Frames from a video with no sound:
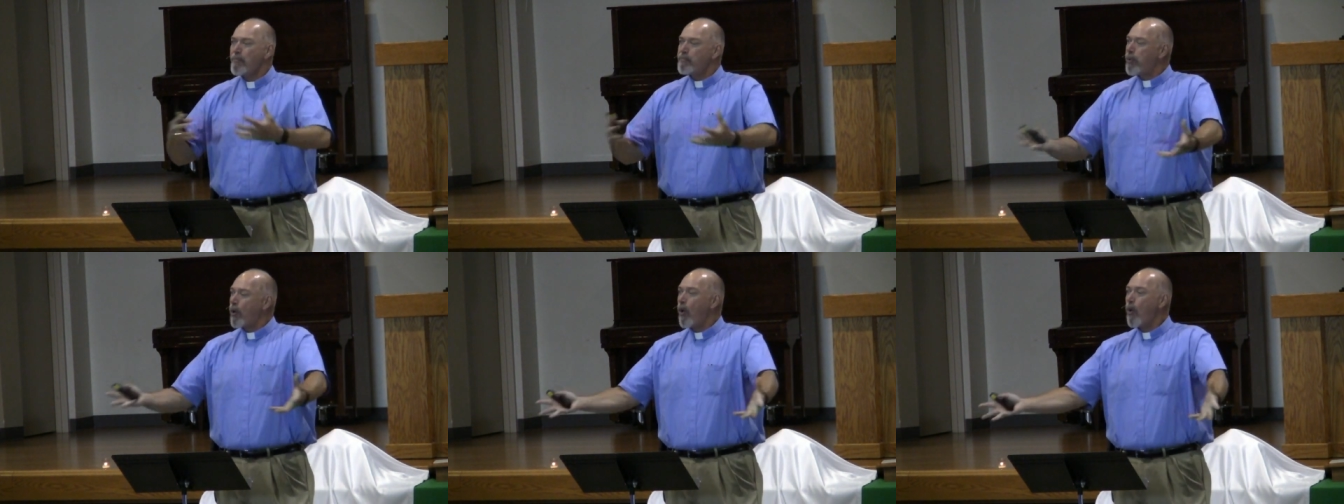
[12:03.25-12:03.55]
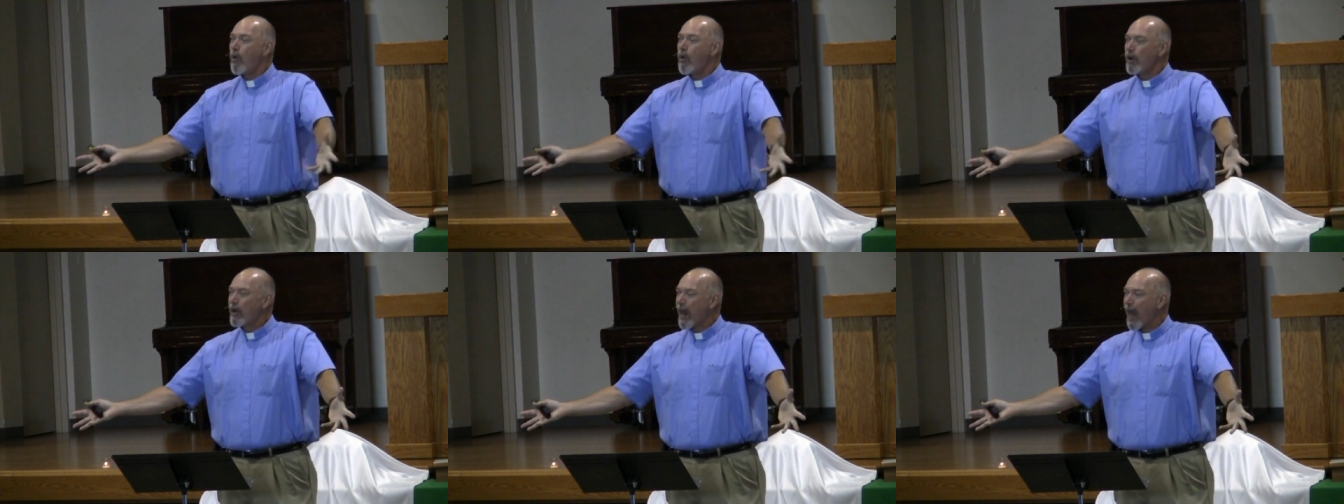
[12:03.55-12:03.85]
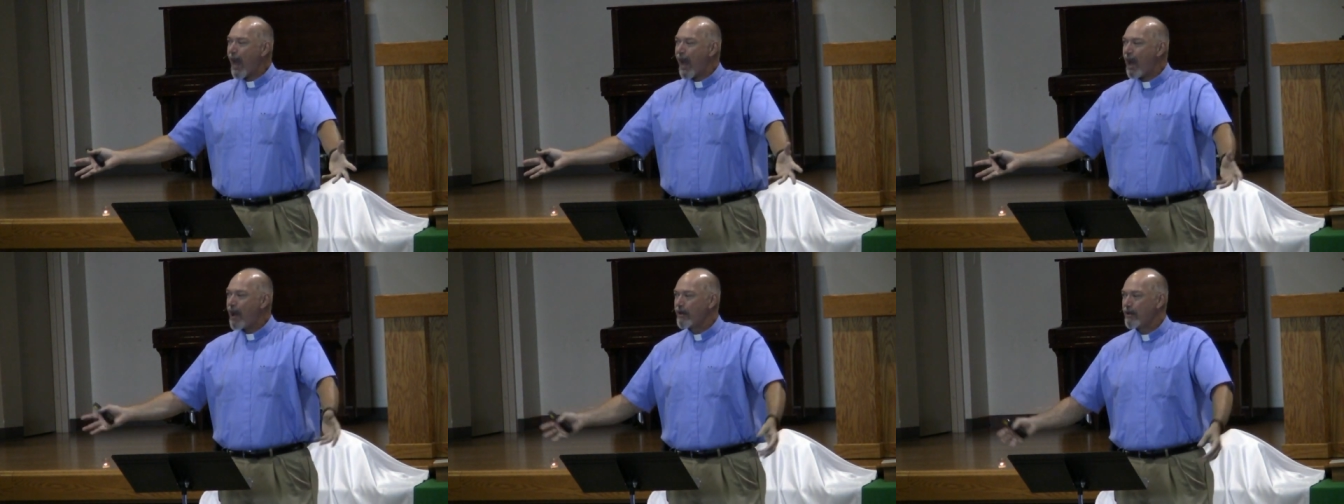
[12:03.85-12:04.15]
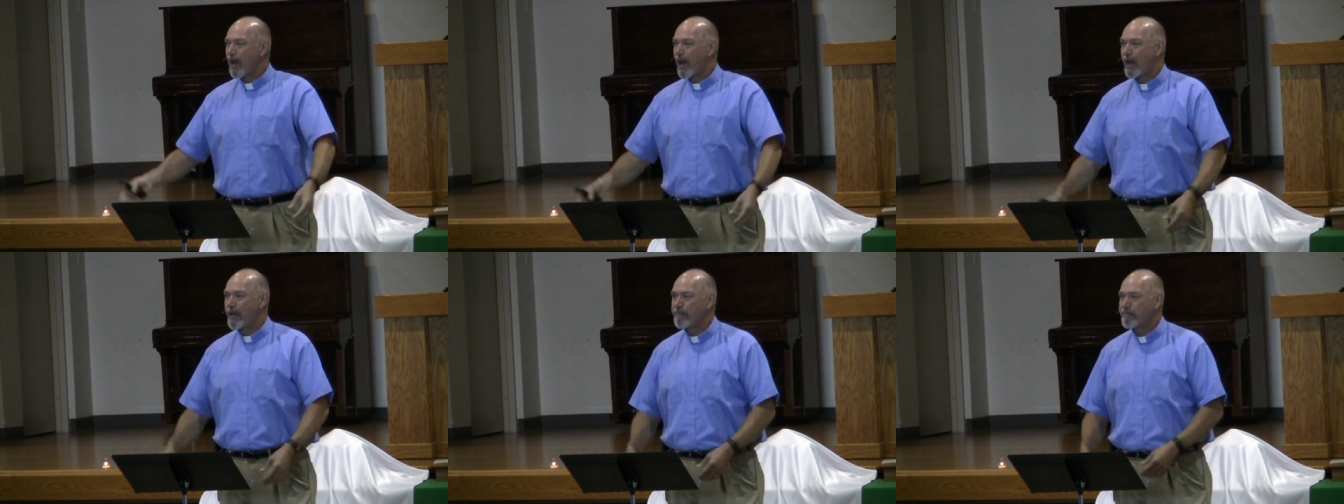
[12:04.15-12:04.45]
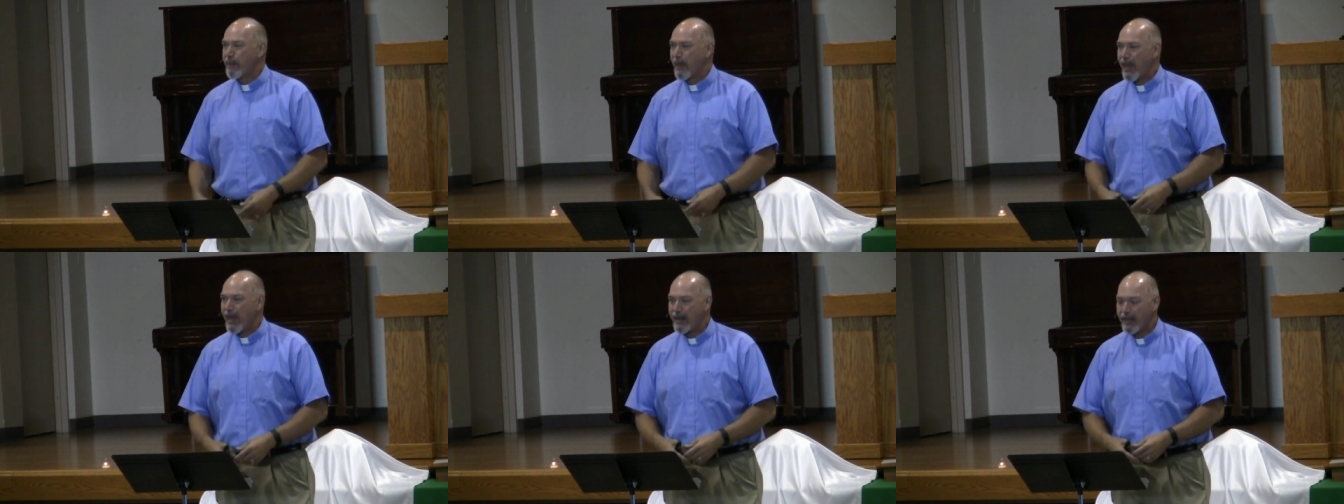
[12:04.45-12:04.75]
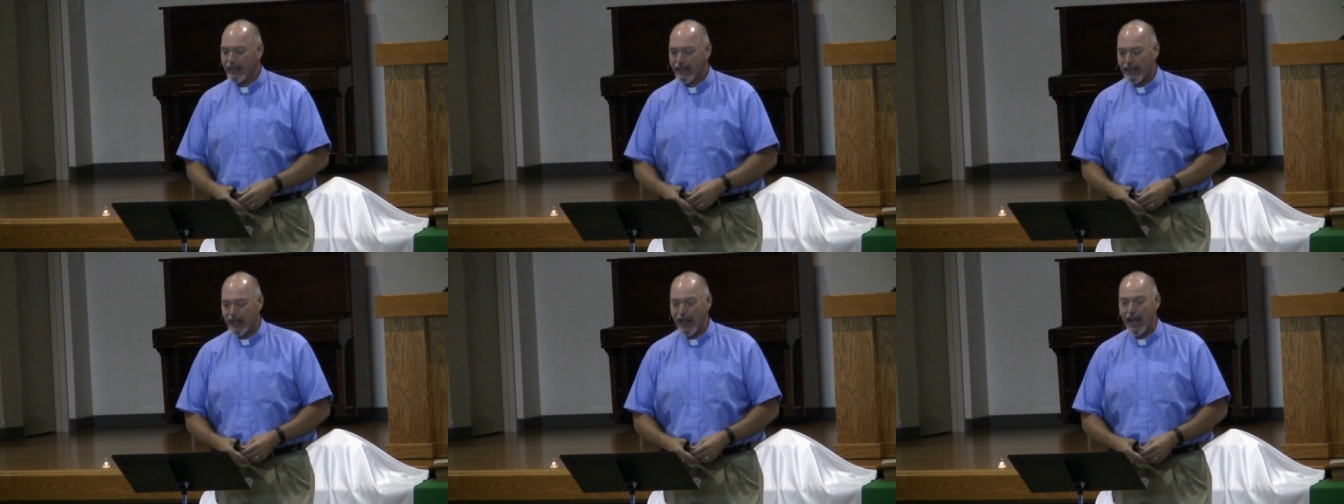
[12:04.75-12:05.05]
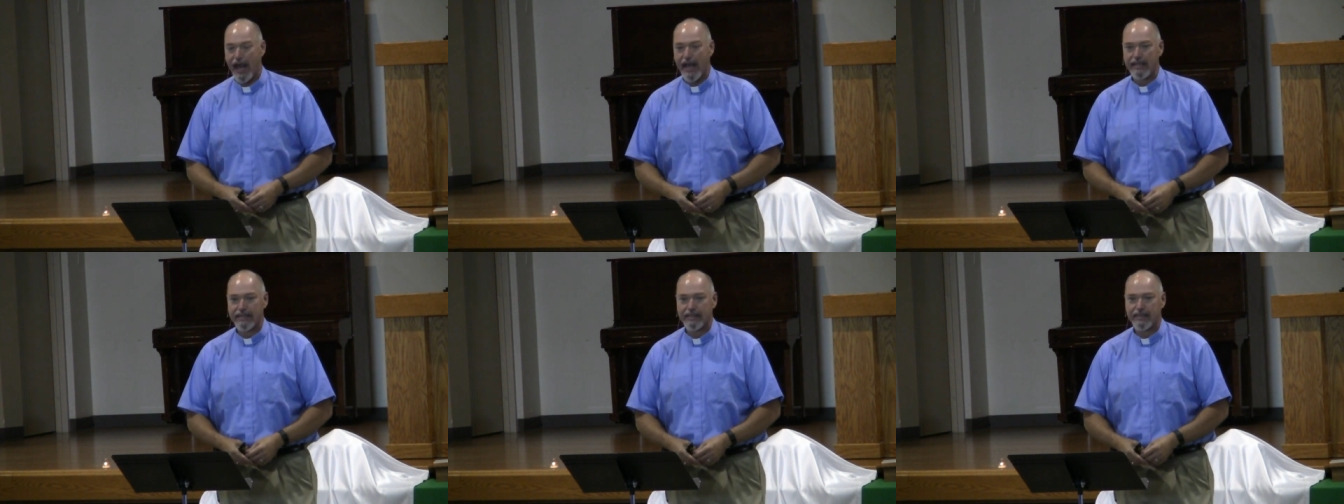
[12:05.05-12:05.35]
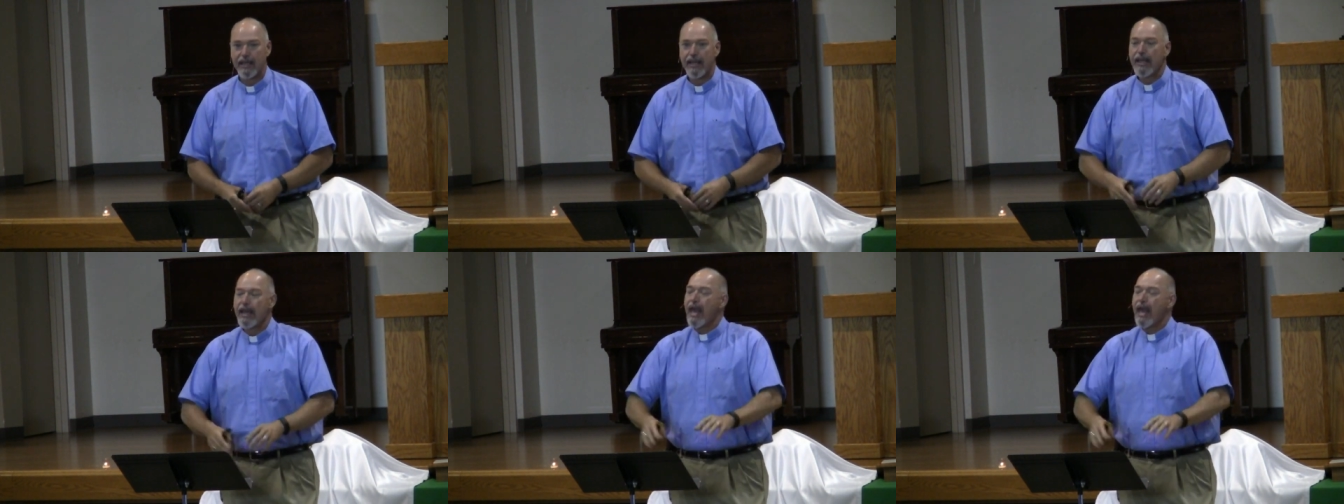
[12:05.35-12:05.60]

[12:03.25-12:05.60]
poured out on Pentecost,